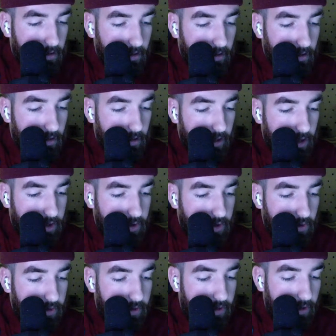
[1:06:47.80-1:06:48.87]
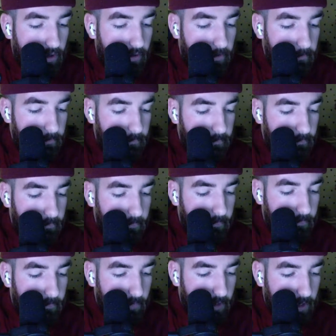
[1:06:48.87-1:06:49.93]
a docile
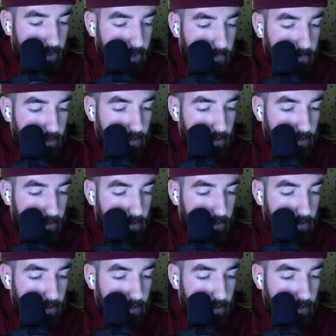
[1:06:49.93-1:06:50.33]
game in